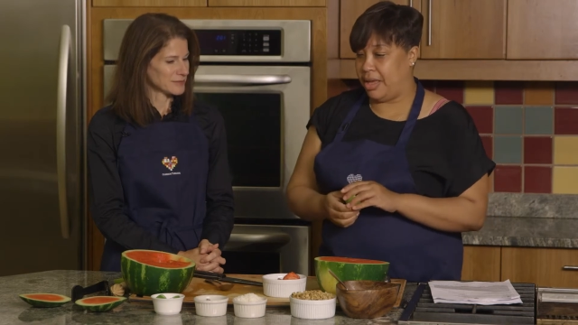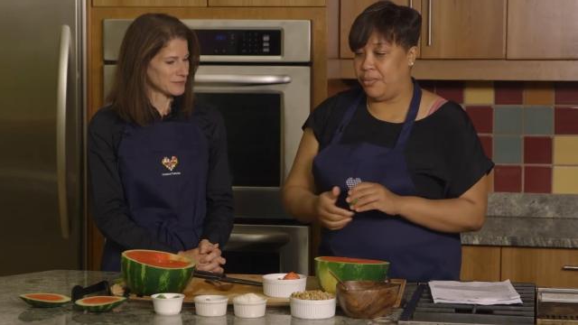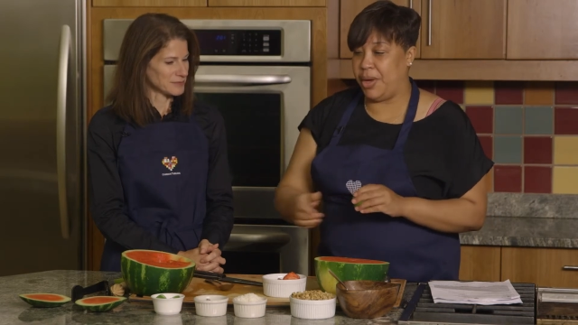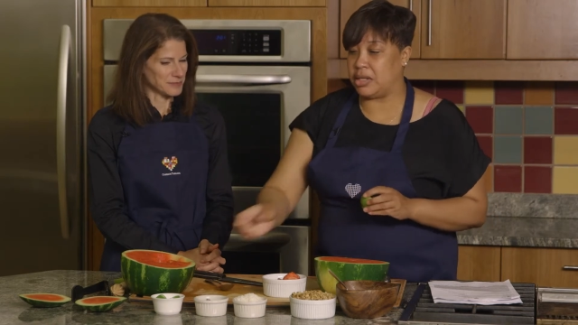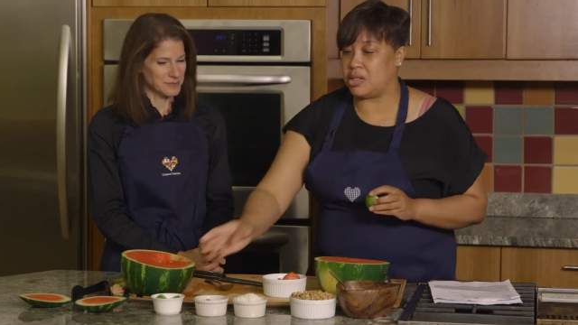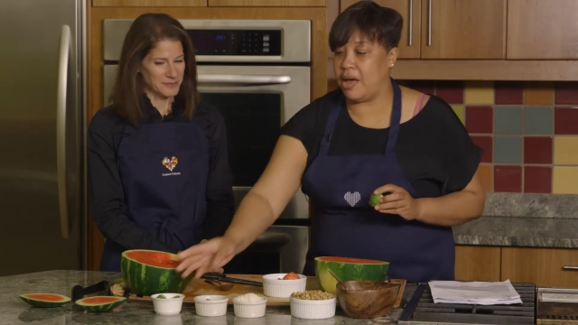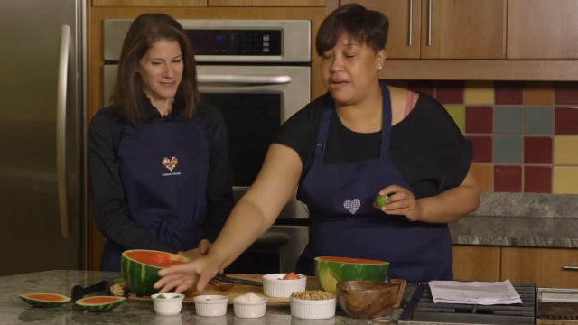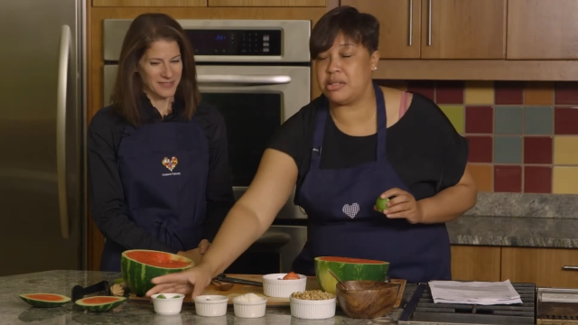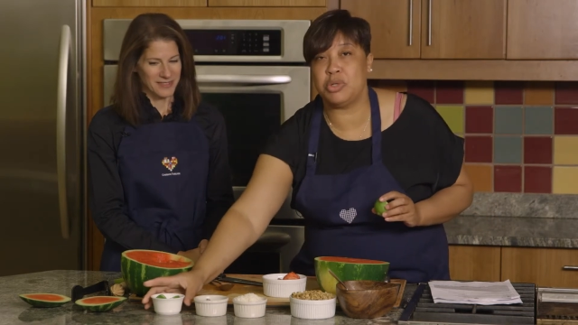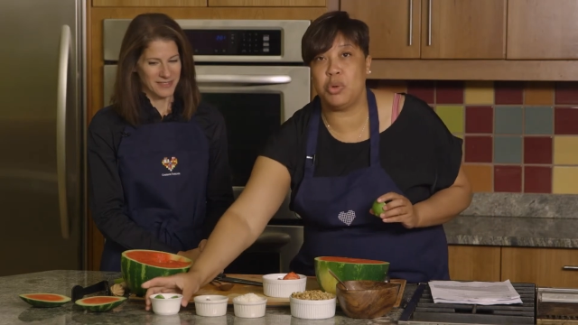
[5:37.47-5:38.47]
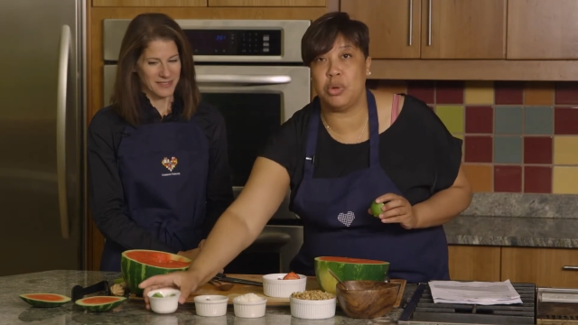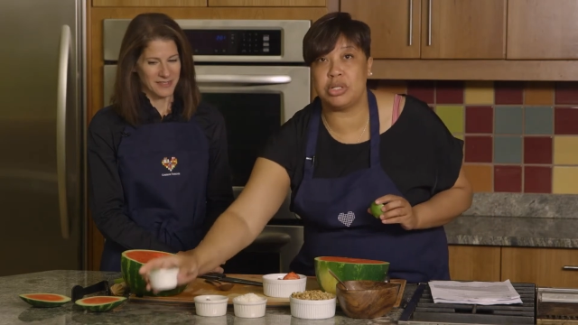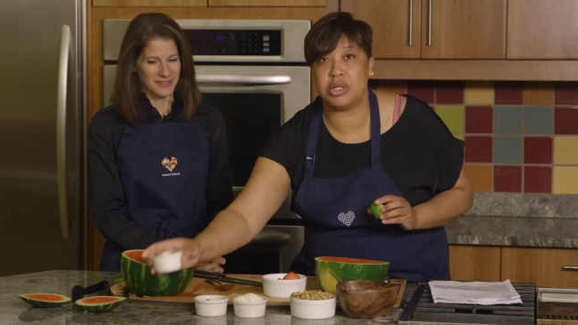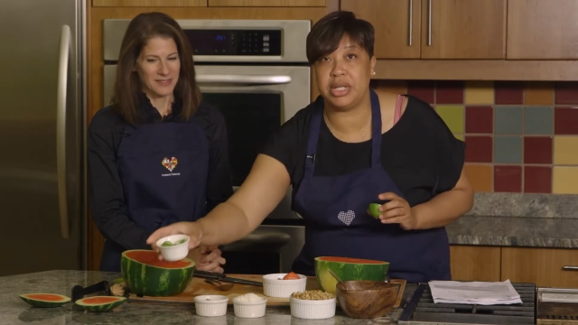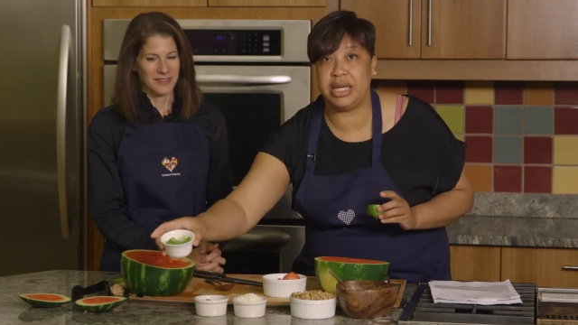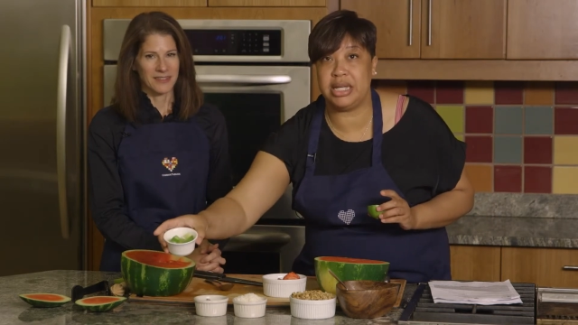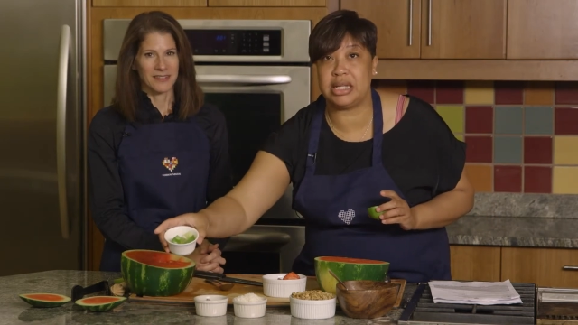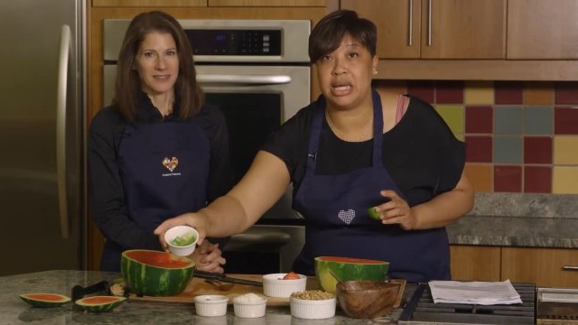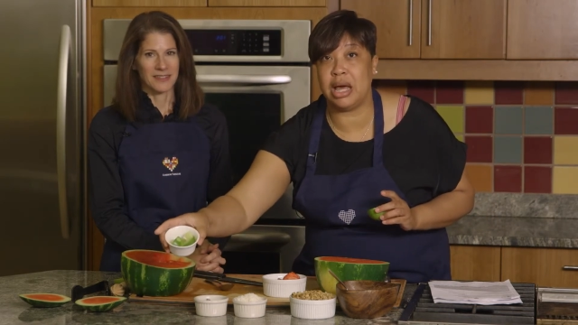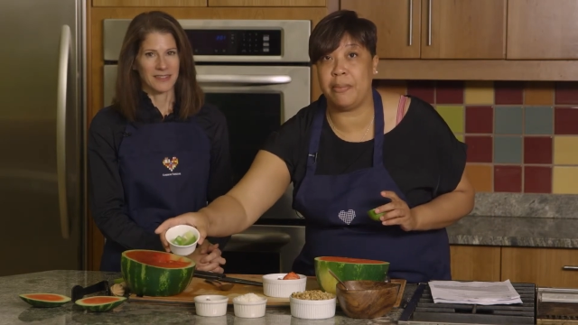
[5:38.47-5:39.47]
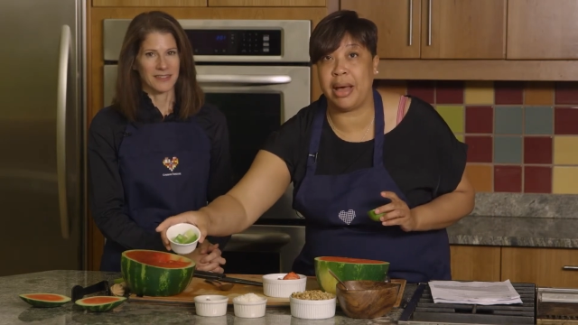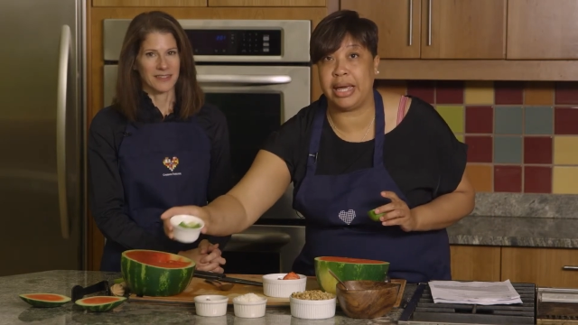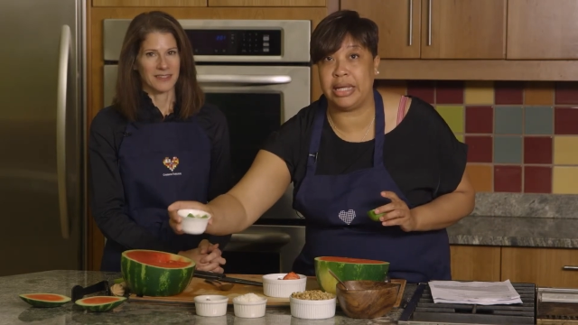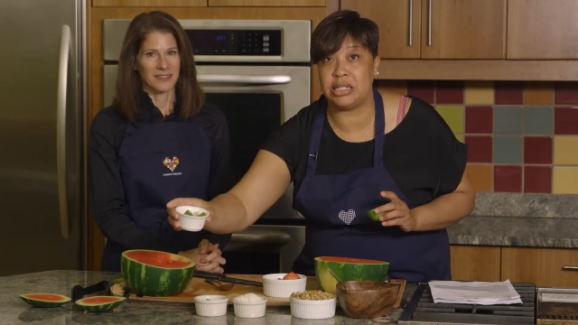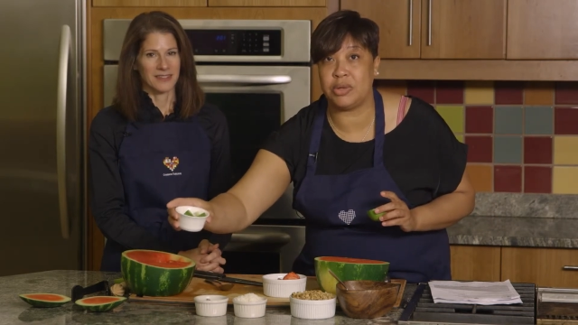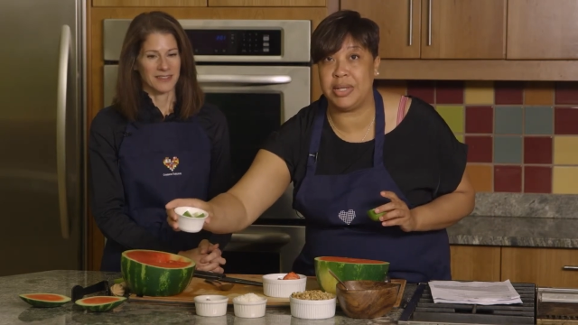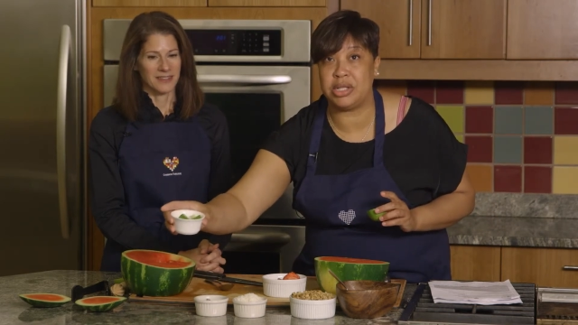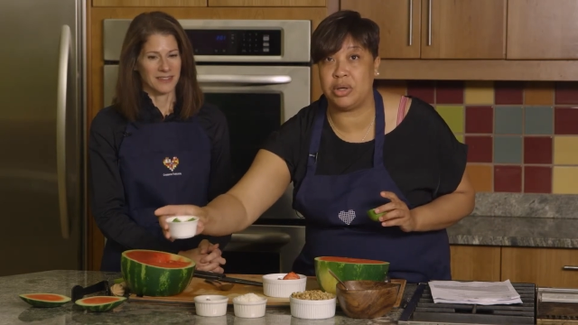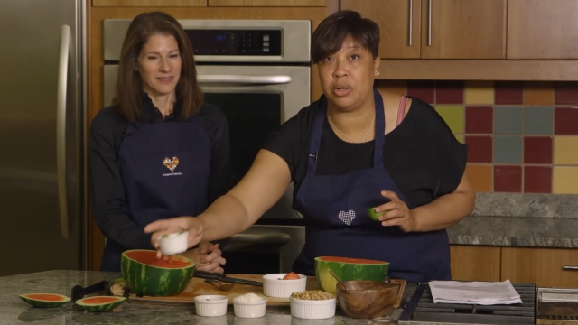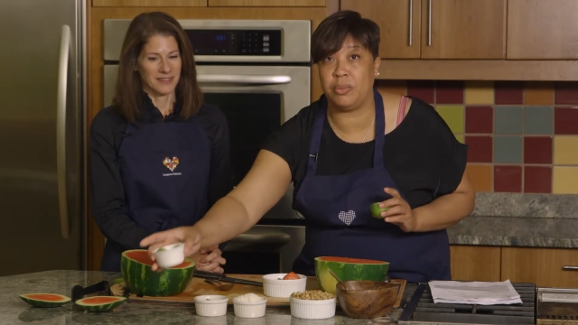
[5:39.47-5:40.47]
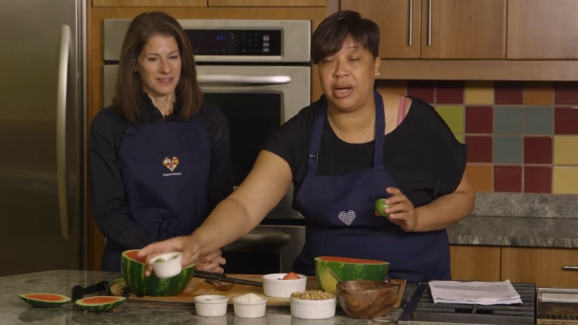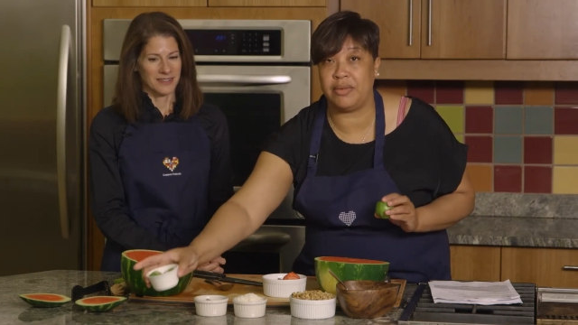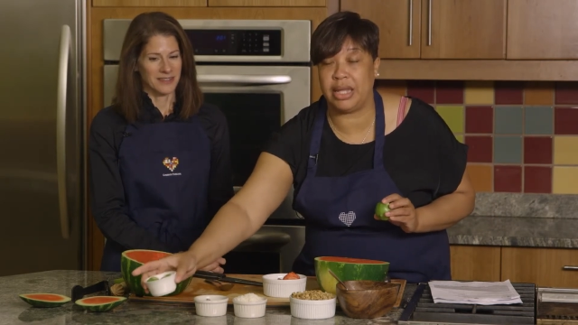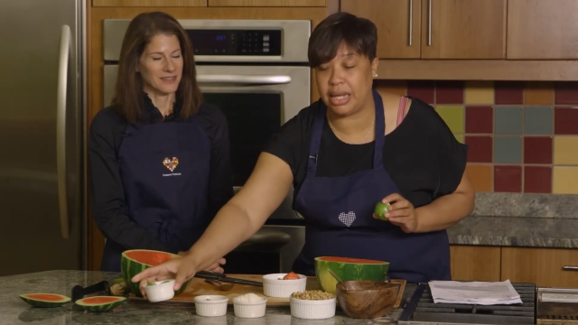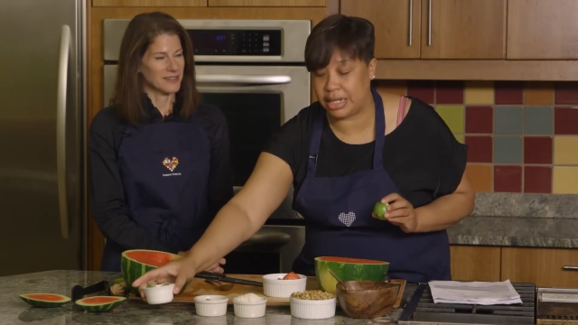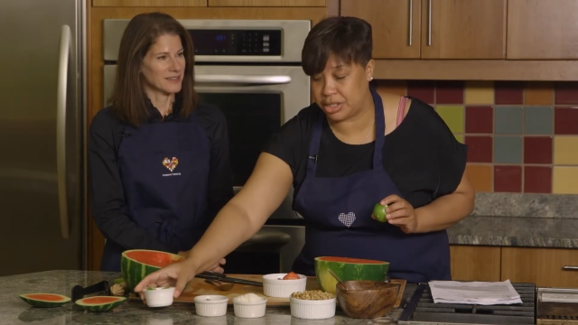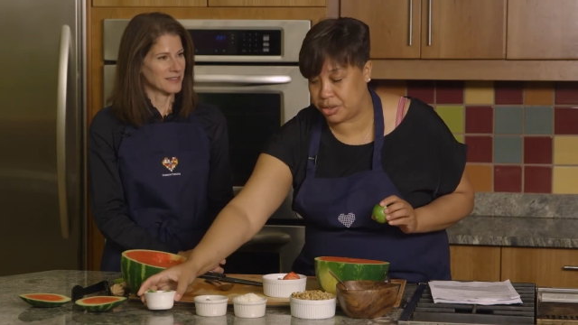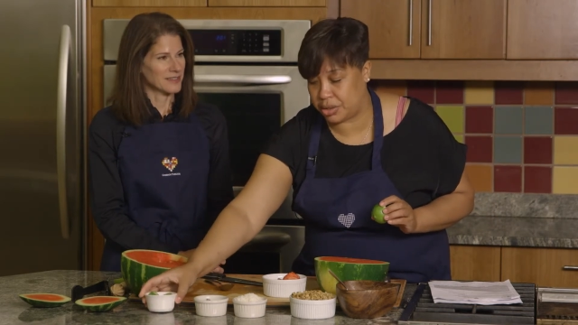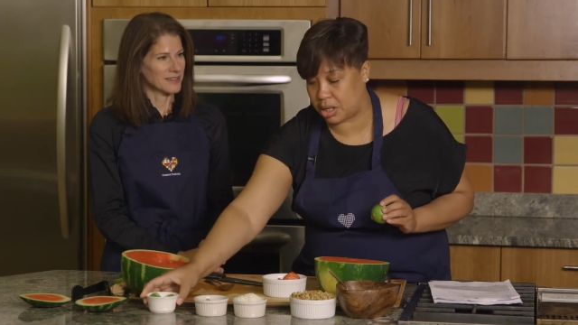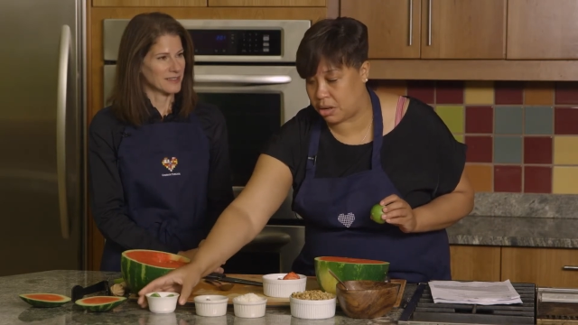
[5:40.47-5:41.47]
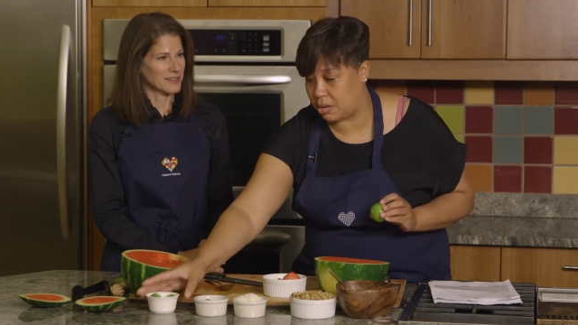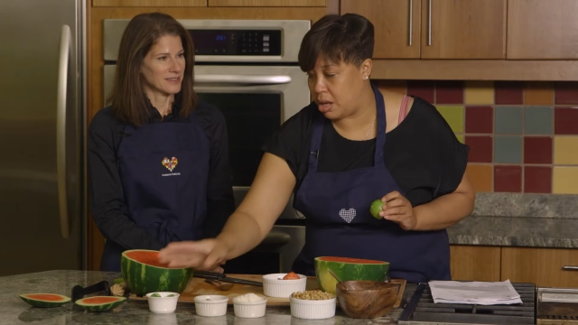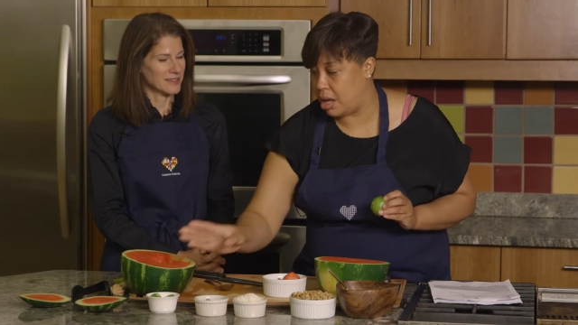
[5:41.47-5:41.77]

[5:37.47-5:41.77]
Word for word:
Speaker 1: and we also have some quarters so the kids can come by and squeeze it on whenever they like to do so.